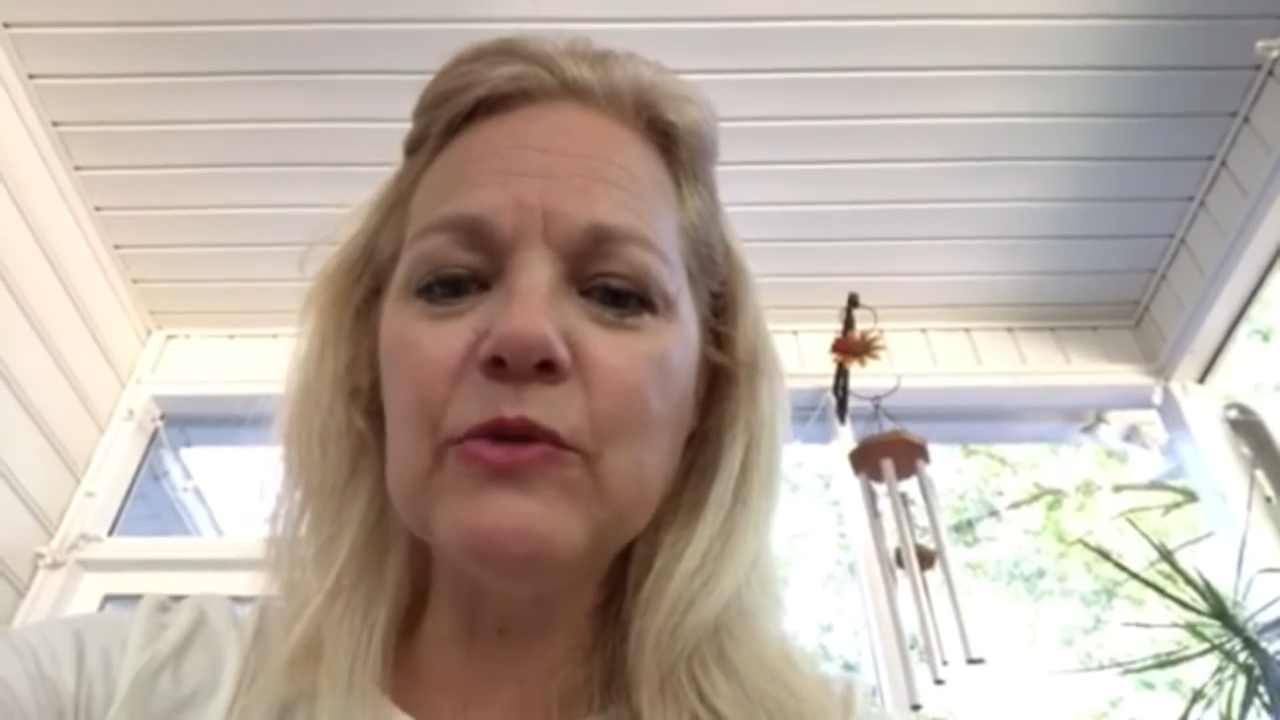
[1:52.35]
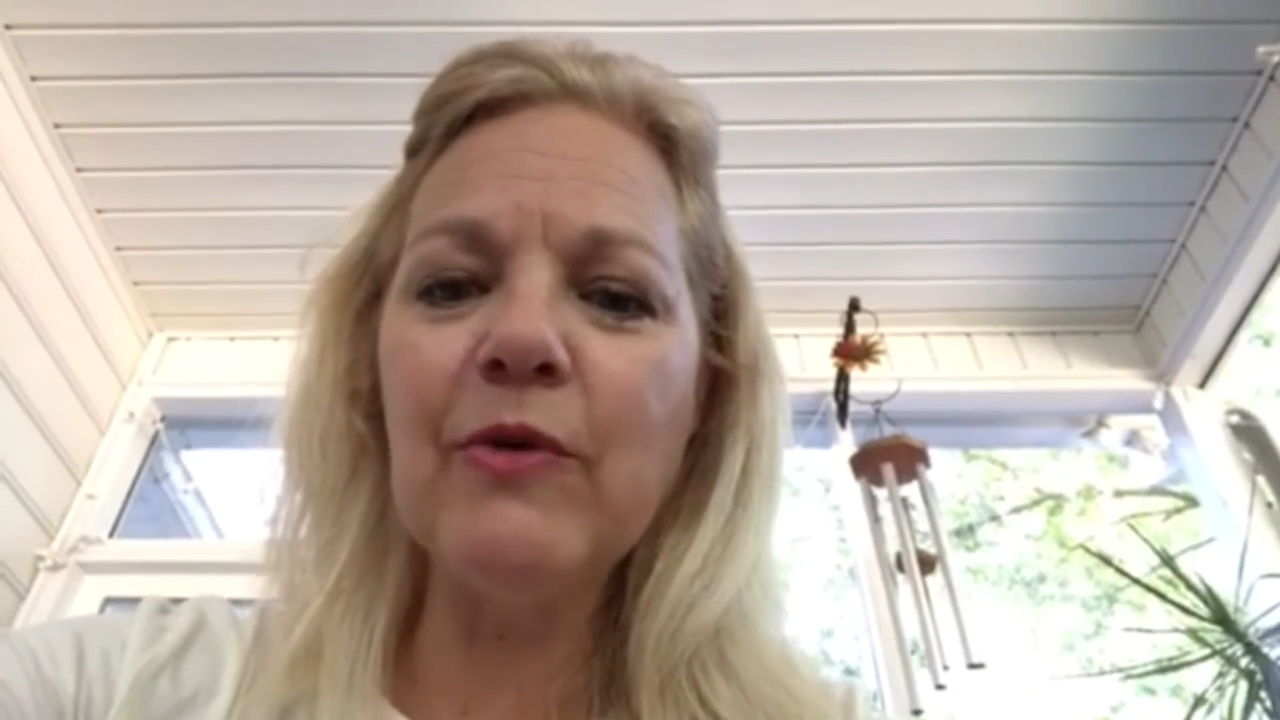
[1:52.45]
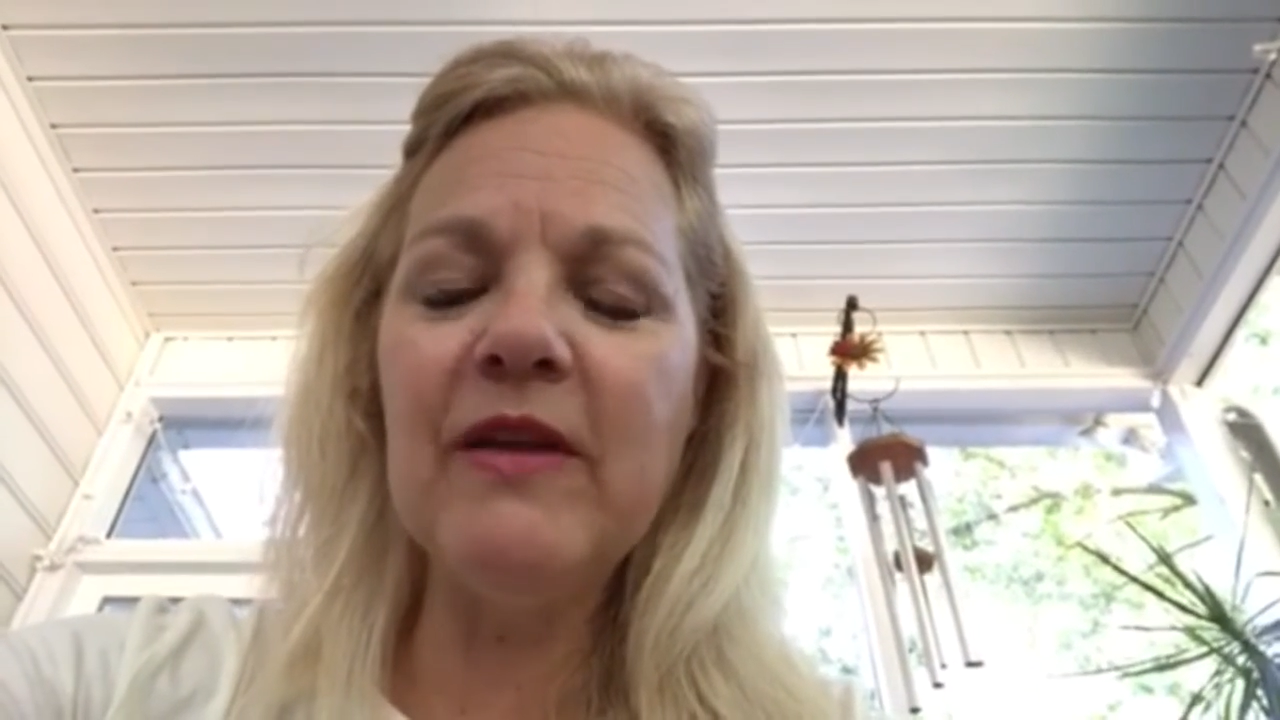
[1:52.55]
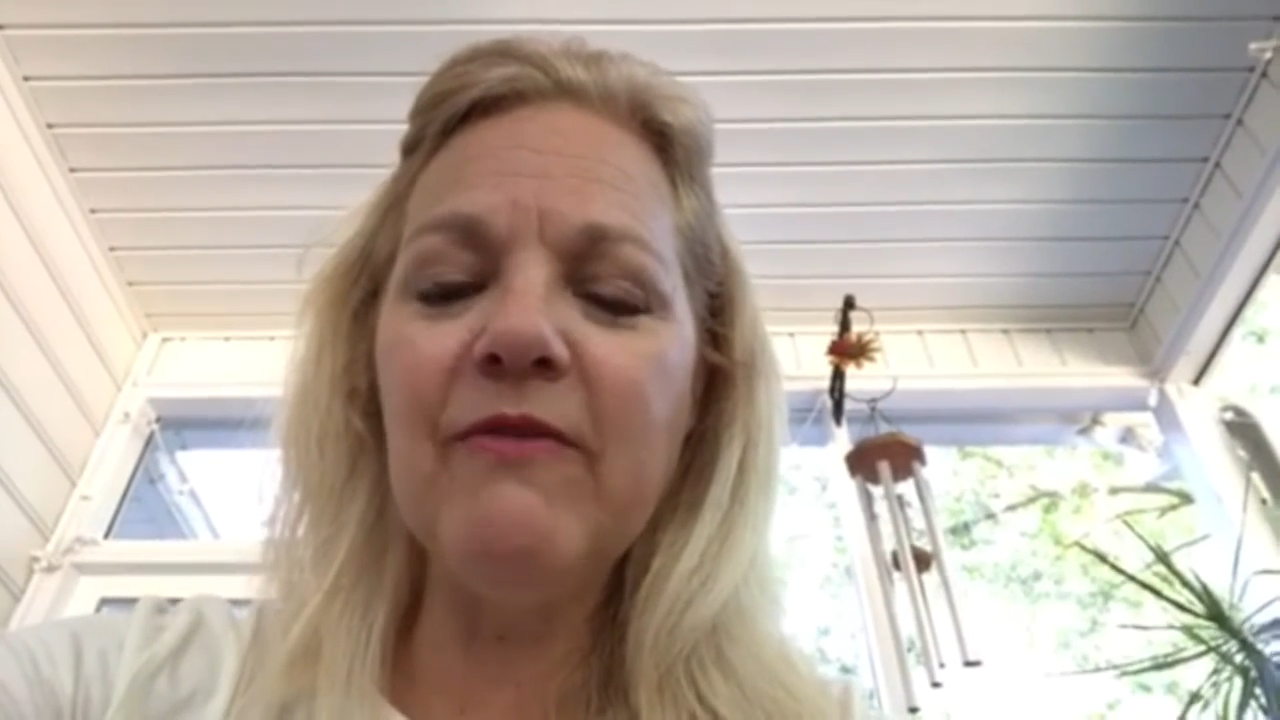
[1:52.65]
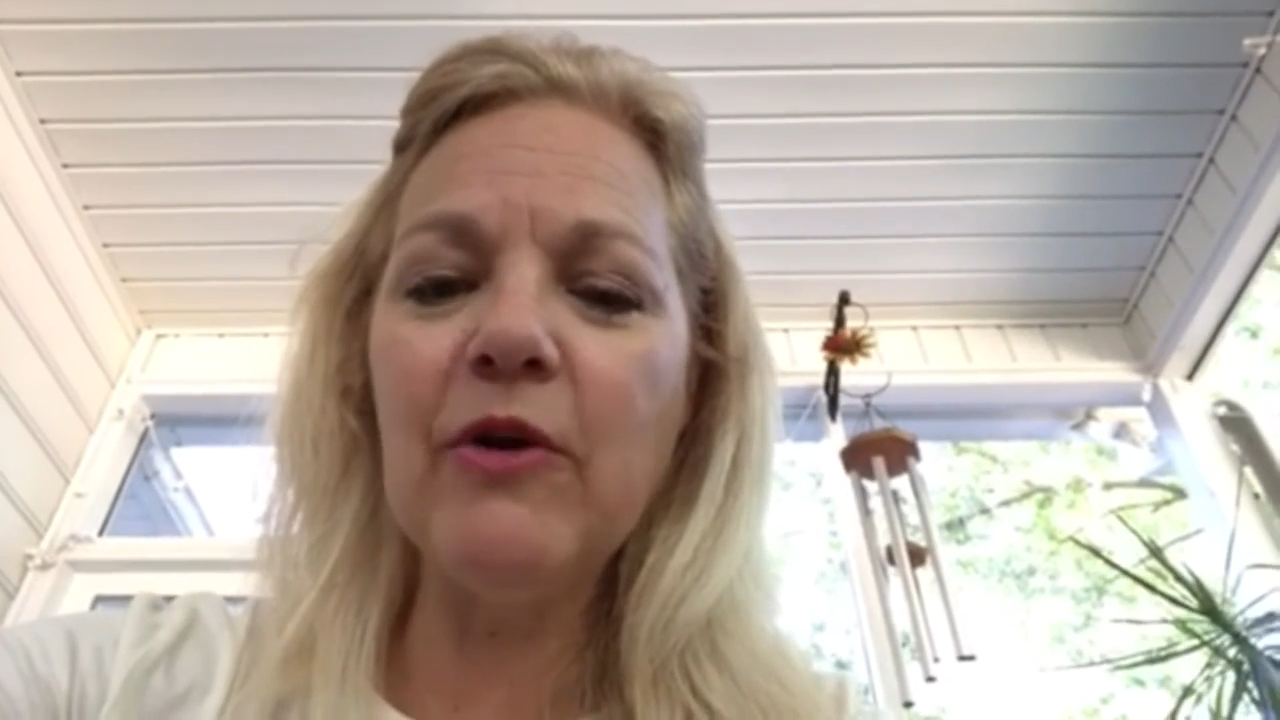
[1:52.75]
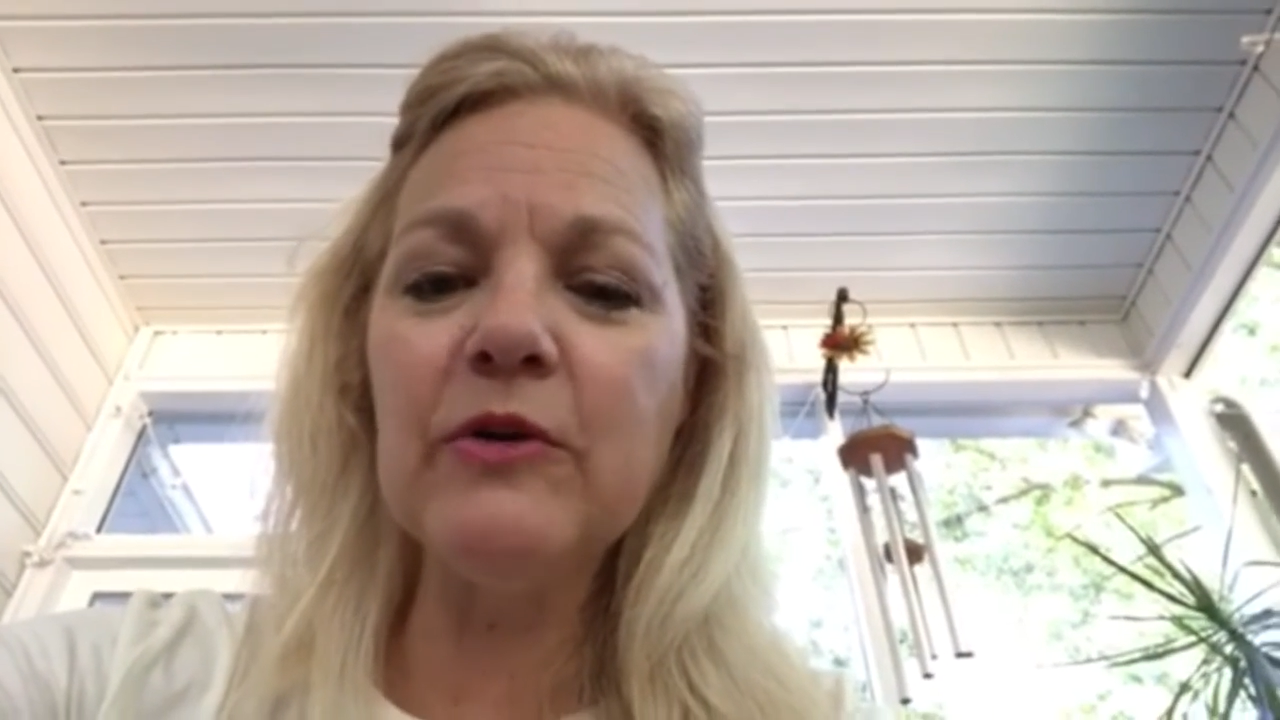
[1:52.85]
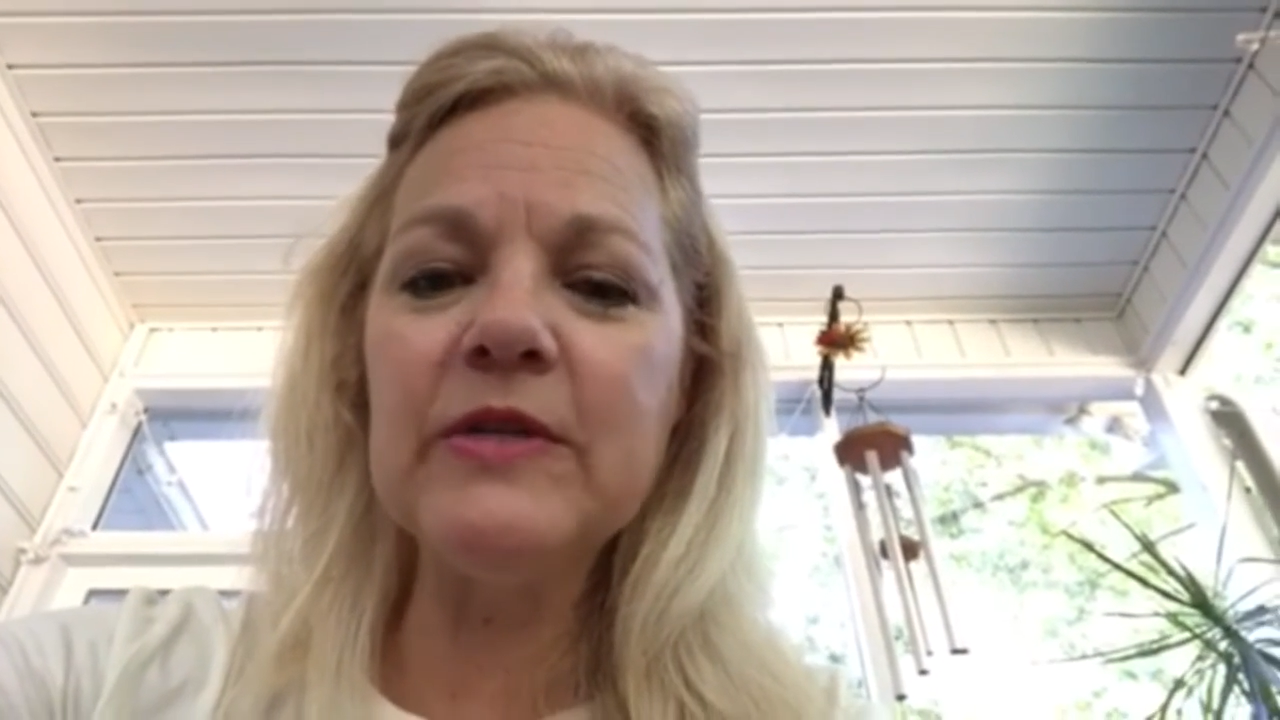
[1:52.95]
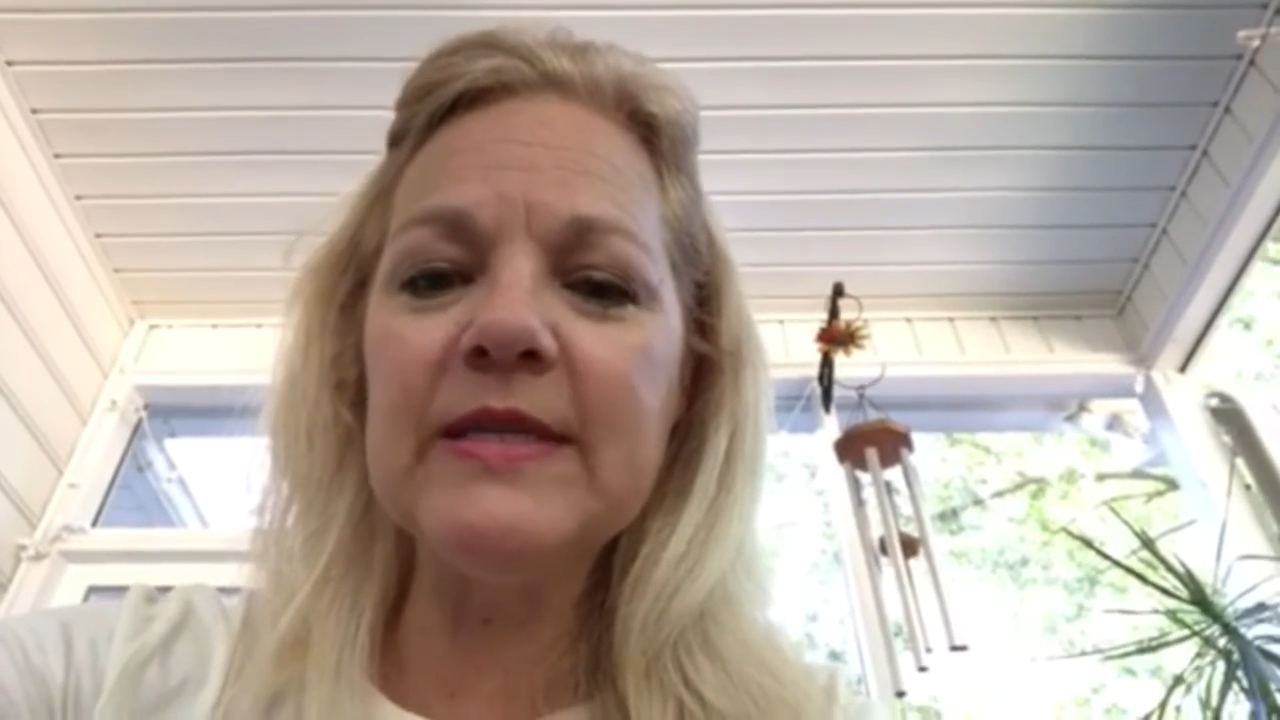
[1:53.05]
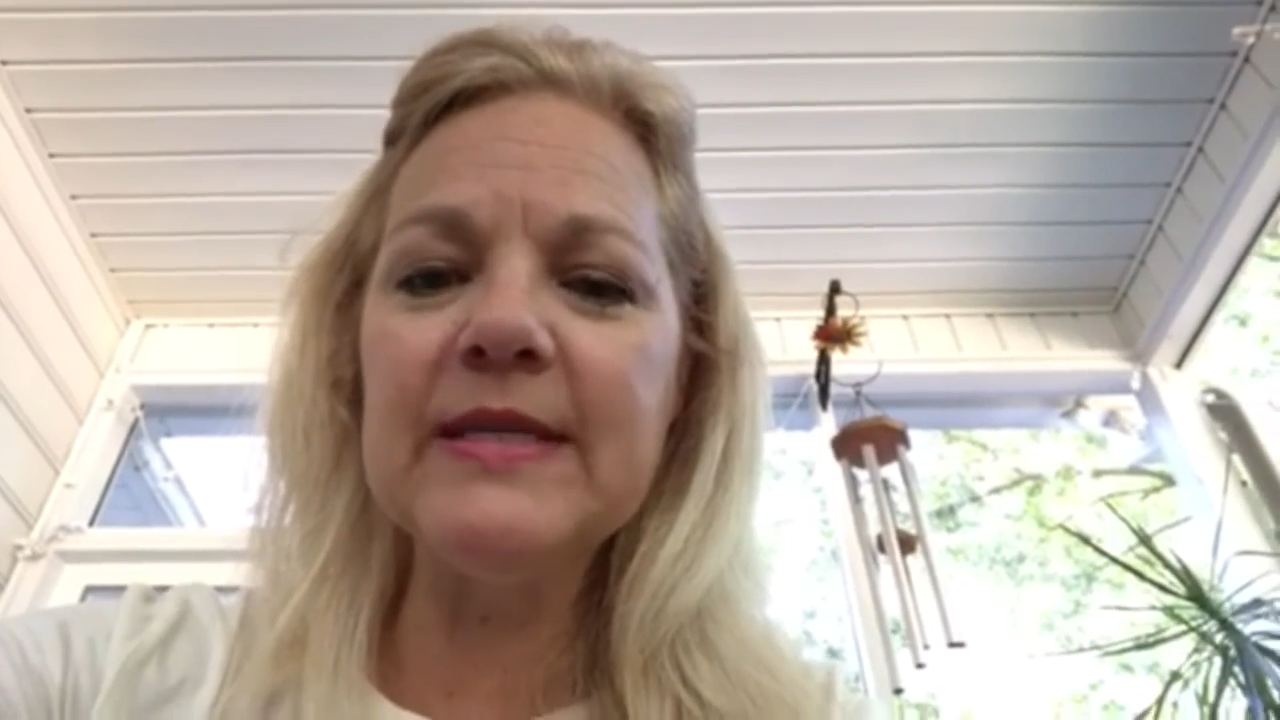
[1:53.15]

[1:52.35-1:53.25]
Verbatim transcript: 3 verses